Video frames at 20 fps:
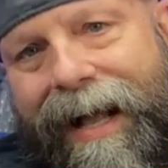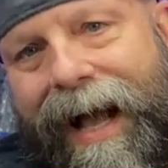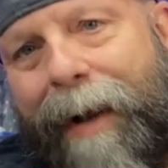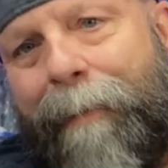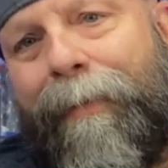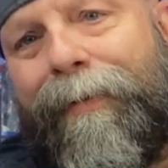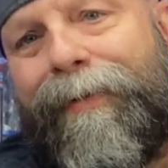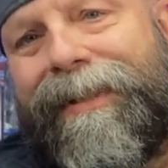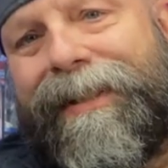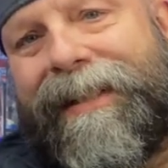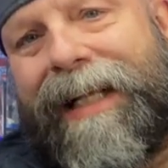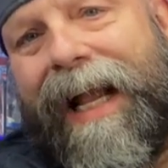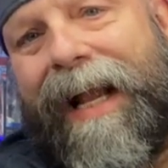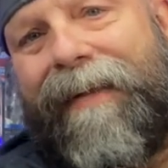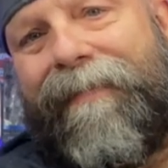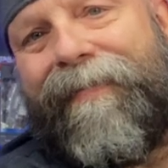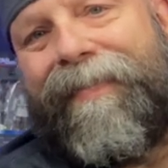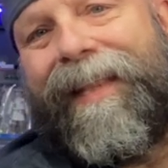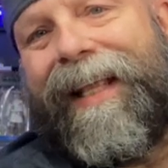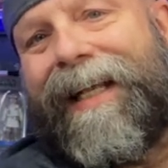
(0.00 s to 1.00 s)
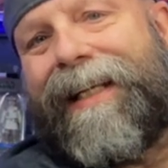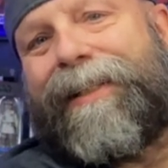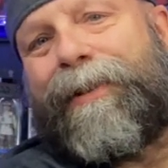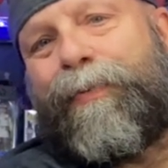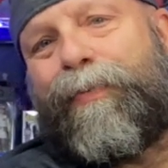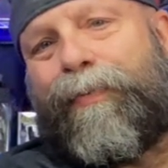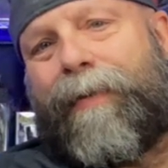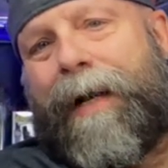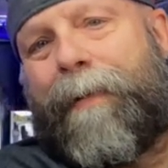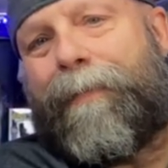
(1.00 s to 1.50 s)
I'm gonna save
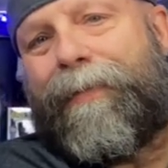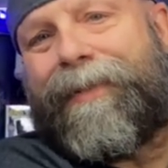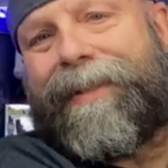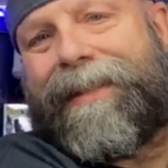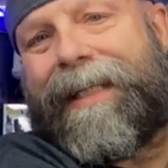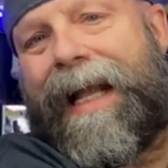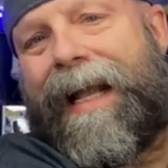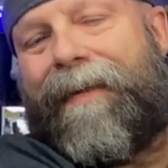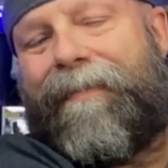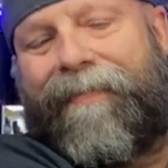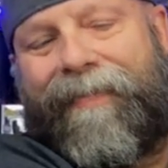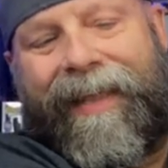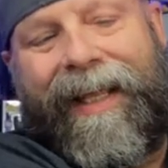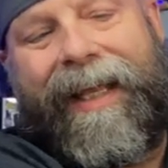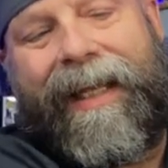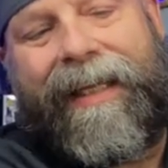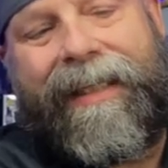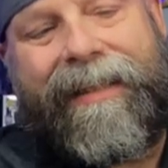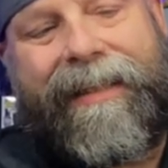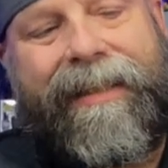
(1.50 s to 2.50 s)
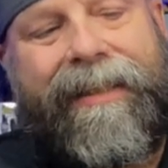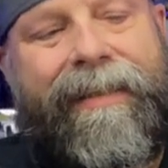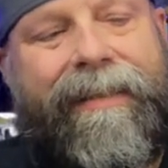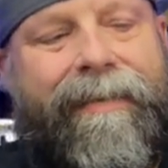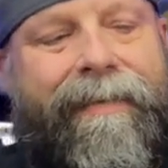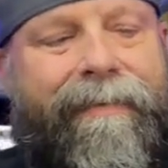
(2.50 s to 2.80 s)
this. I'm gonna save this